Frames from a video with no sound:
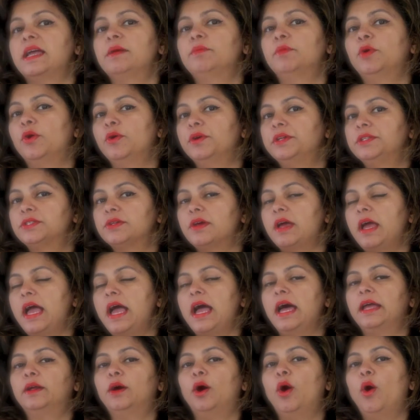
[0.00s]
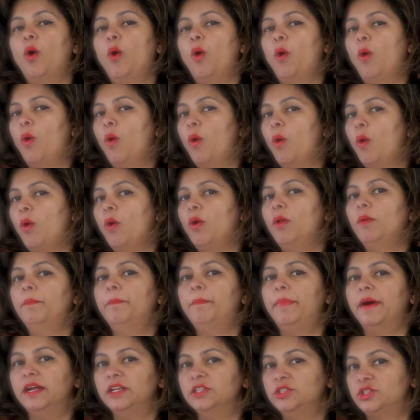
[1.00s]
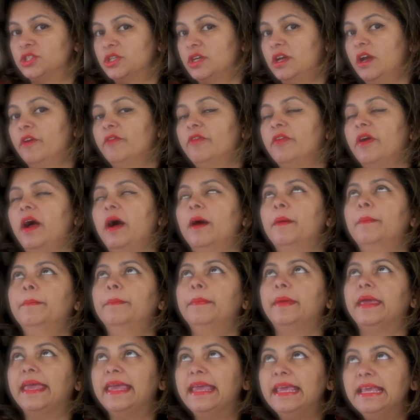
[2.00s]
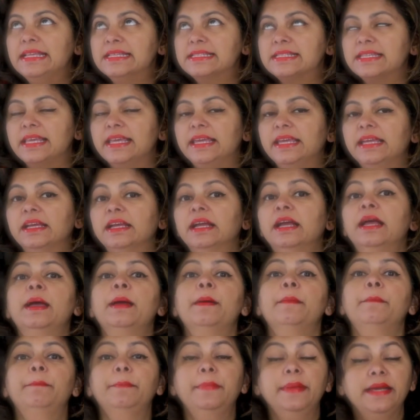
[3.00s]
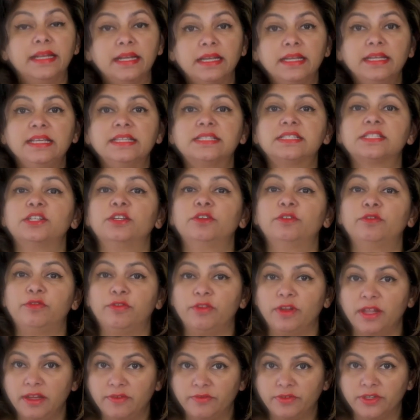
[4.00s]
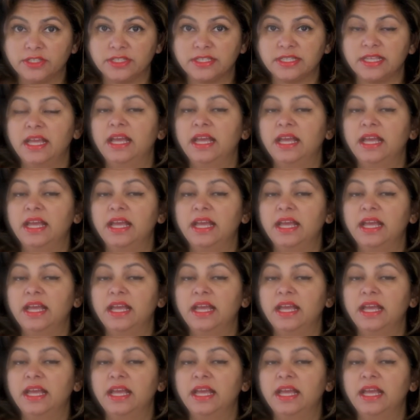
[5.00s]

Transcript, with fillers: I'm going to add a whole bunch of amazing Middle Eastern flavors.